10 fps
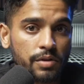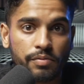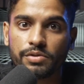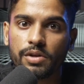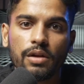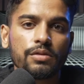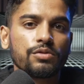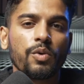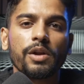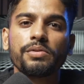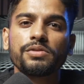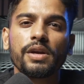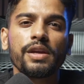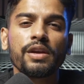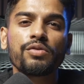The result,
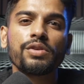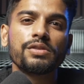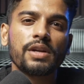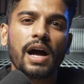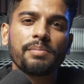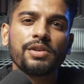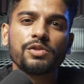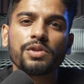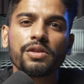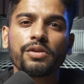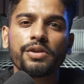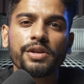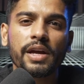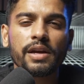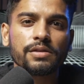20% increase in opt-ins within
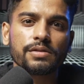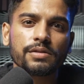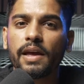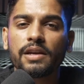30 days.